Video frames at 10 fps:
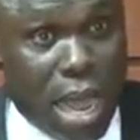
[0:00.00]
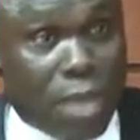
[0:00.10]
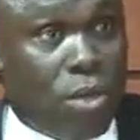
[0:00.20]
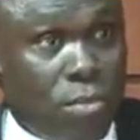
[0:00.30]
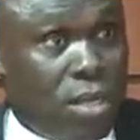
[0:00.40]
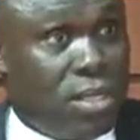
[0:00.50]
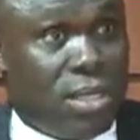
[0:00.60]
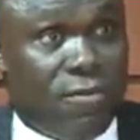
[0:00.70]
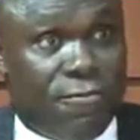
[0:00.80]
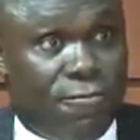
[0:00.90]
arguably is
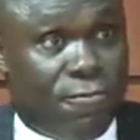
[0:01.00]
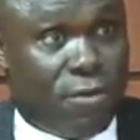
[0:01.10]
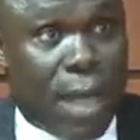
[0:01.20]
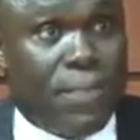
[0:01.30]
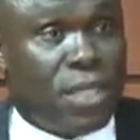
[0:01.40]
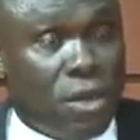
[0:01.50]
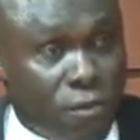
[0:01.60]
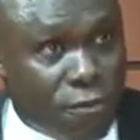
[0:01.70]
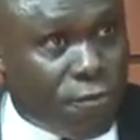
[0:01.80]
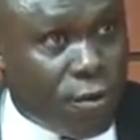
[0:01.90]
the capital
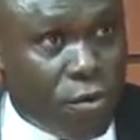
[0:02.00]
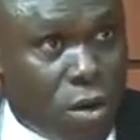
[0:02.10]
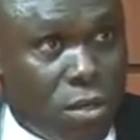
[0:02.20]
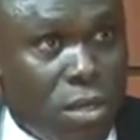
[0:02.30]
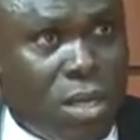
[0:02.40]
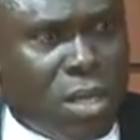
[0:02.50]
of the free world.